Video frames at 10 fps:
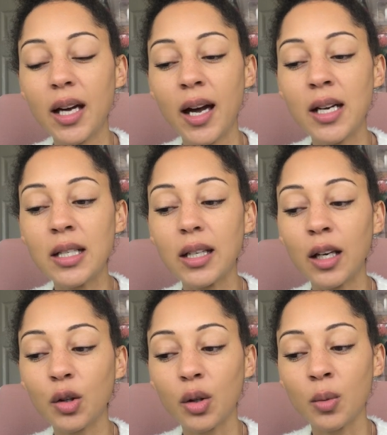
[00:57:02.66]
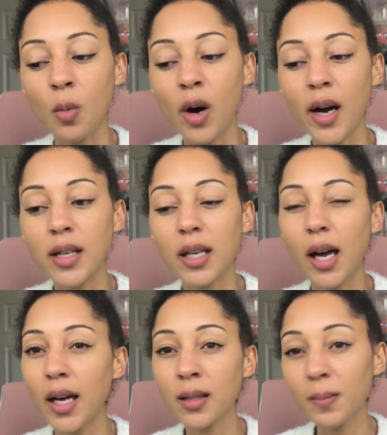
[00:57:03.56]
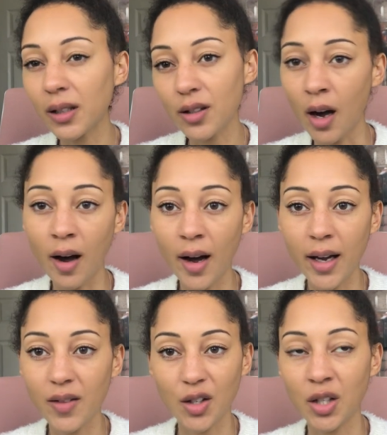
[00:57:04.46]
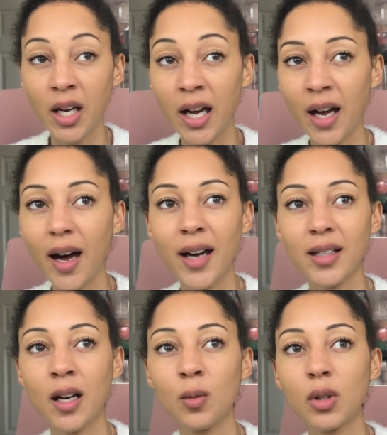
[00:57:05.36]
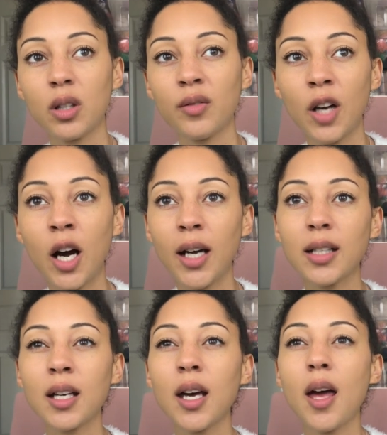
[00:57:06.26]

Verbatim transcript: and income wise, it hasn't been as high this year as I would have liked,